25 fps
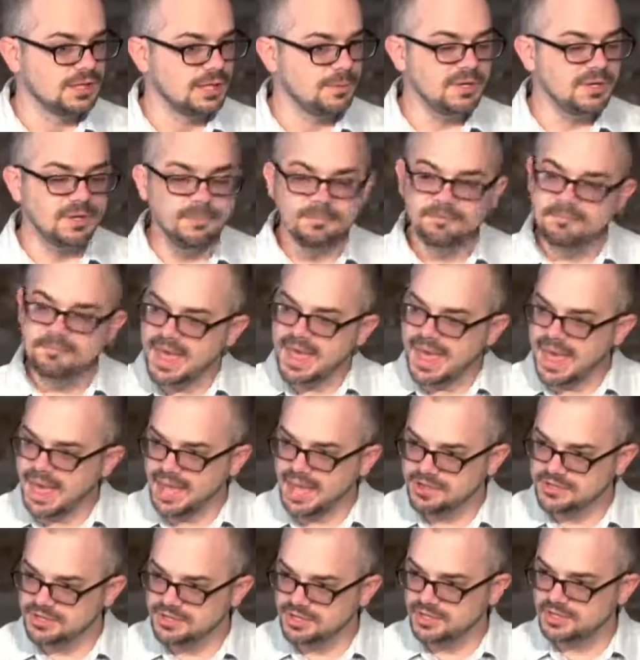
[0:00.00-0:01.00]
I mean,
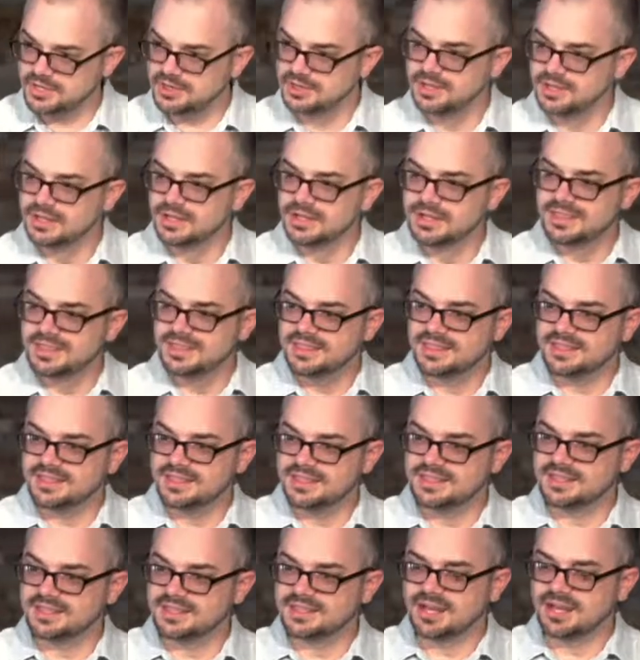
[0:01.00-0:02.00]
imagine
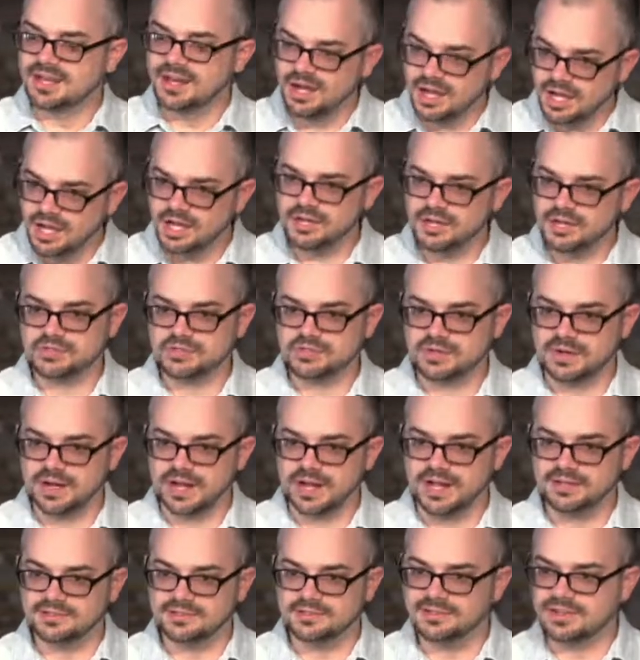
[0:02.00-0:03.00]
the
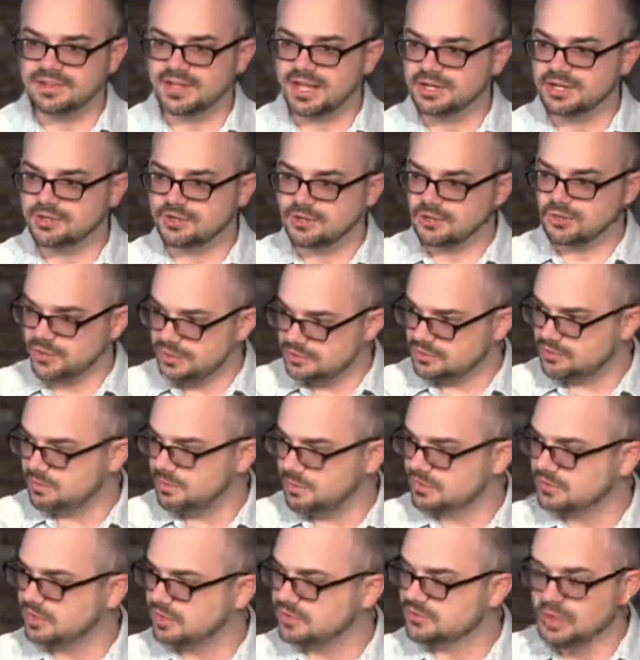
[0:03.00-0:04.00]
contrast that
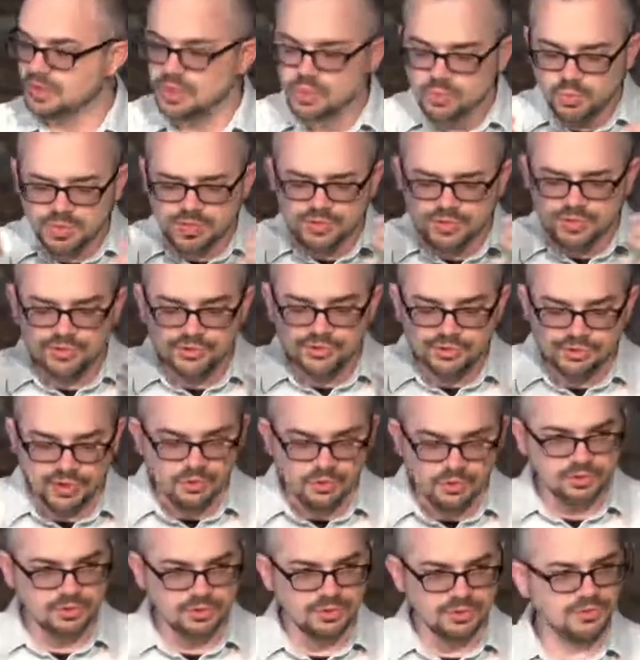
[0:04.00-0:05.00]
Christmas is. We are
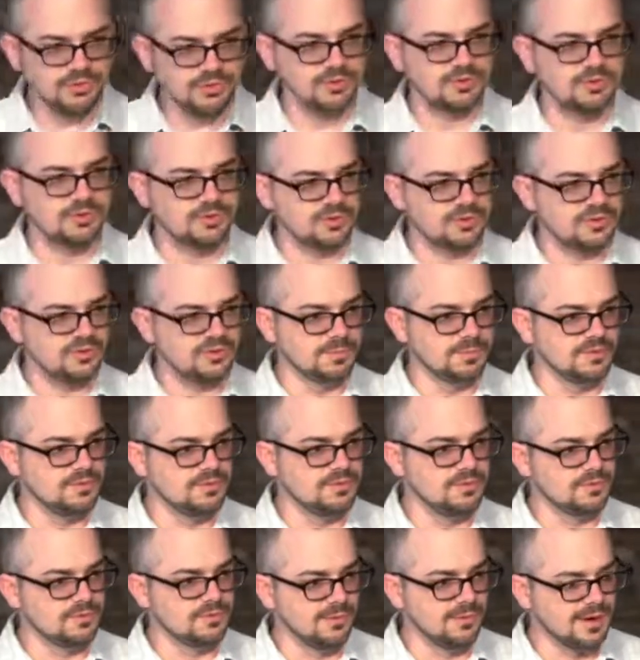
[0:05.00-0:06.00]
so used to the Christmas
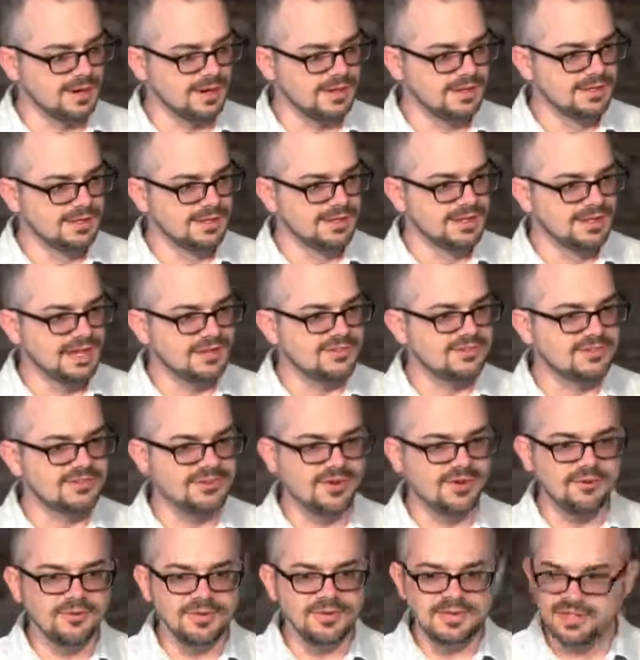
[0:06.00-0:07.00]
story. It's
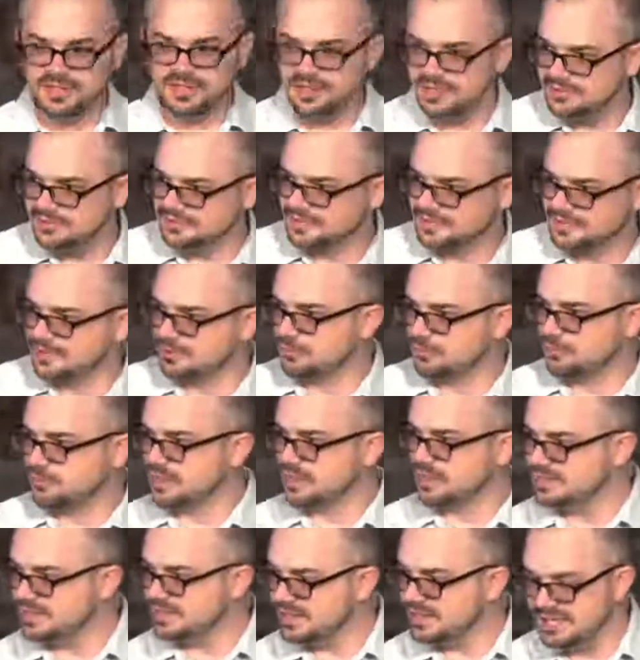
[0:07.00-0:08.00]
so easy to
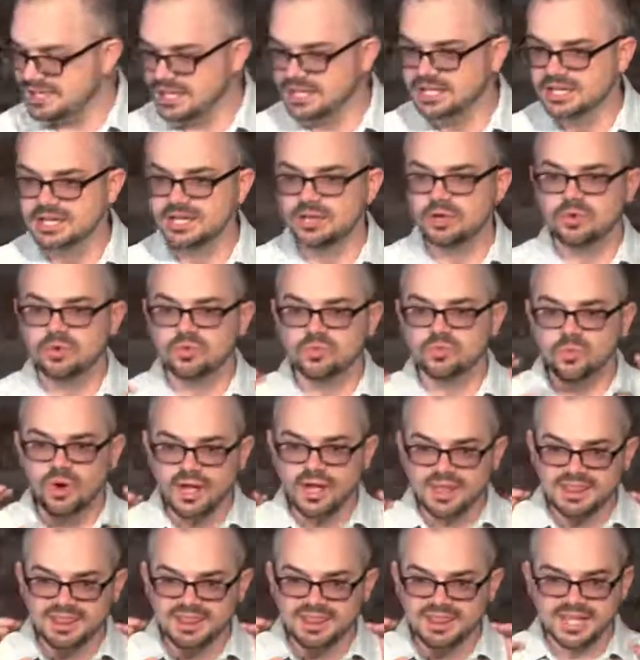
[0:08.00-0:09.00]
forget
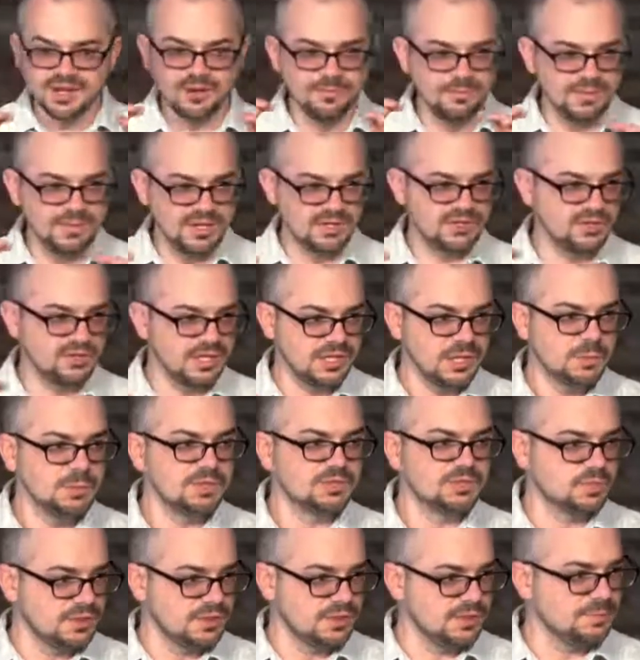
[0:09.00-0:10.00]
what their mental
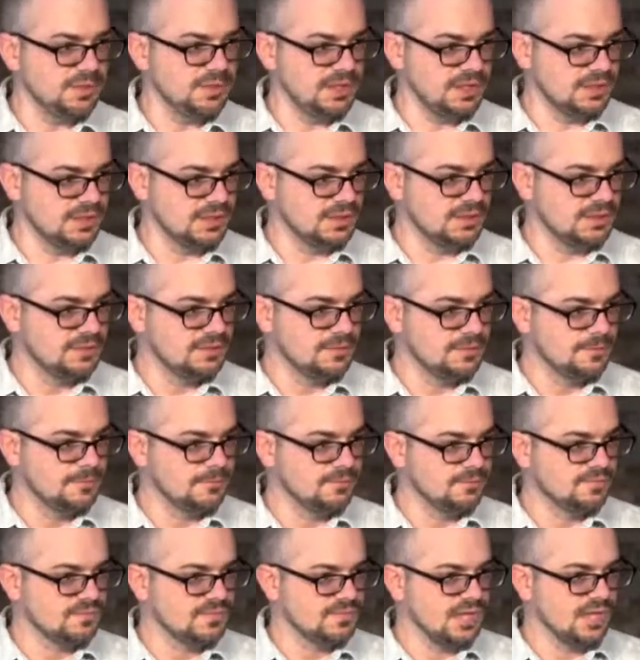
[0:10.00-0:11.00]
image would have been.
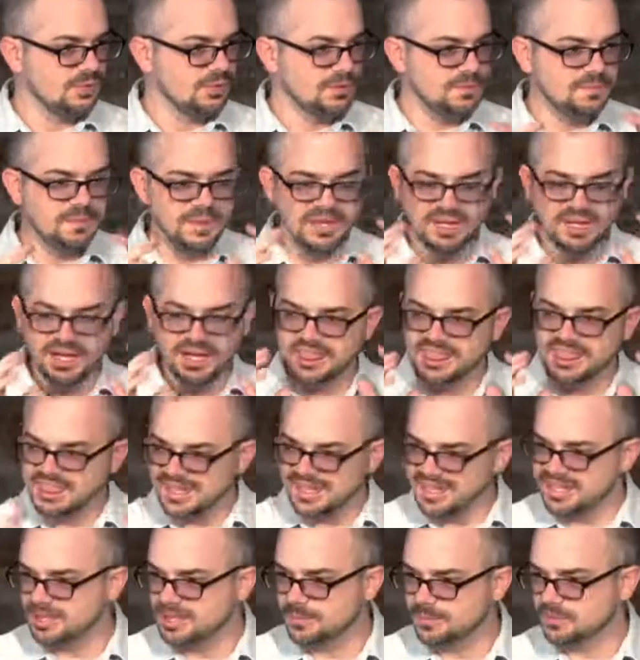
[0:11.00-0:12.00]
It would be
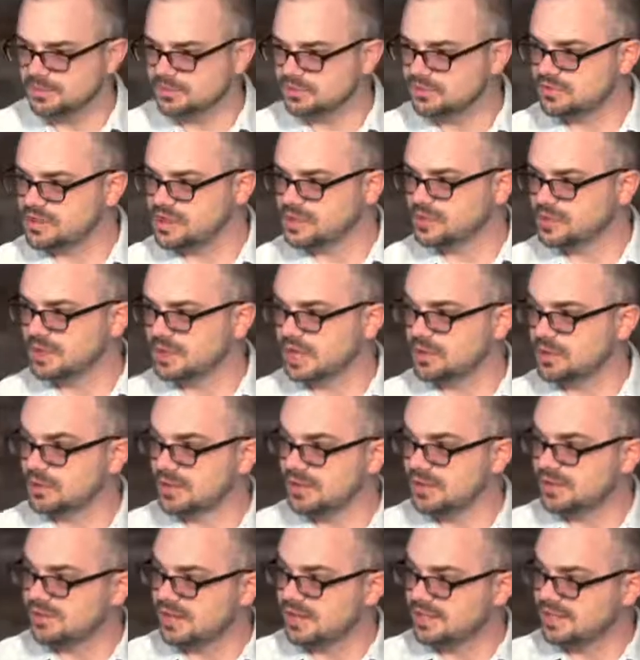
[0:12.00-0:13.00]
unthinkable to say, okay, we're
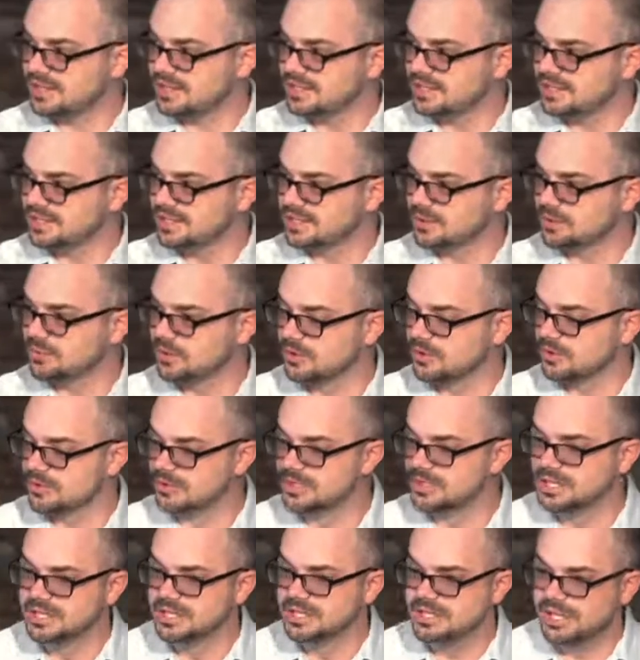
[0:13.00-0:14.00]
going to take the king of the
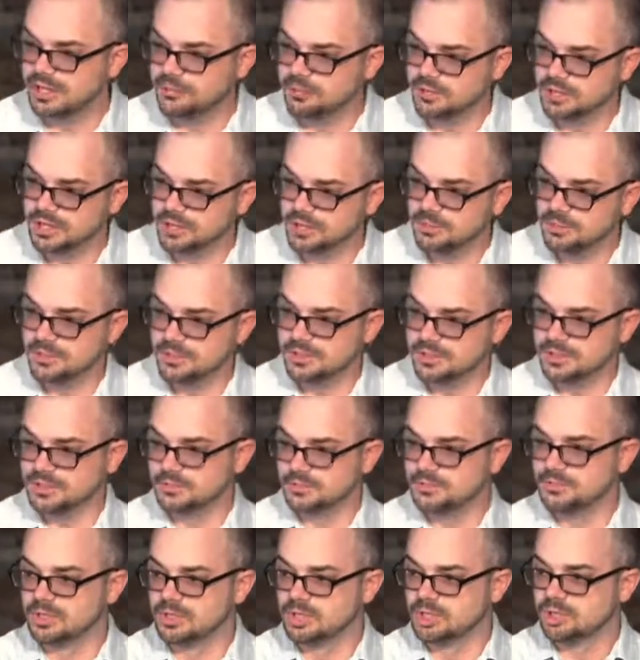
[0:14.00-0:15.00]
world and we're going to put
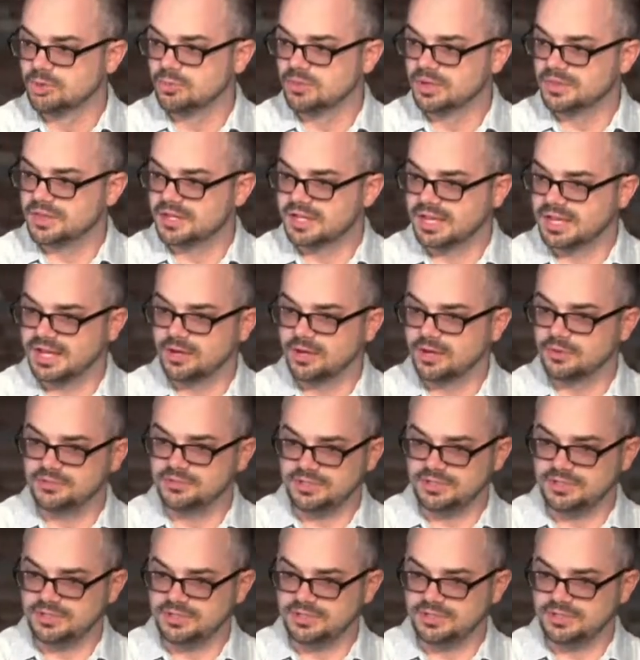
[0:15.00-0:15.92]
Him where the cows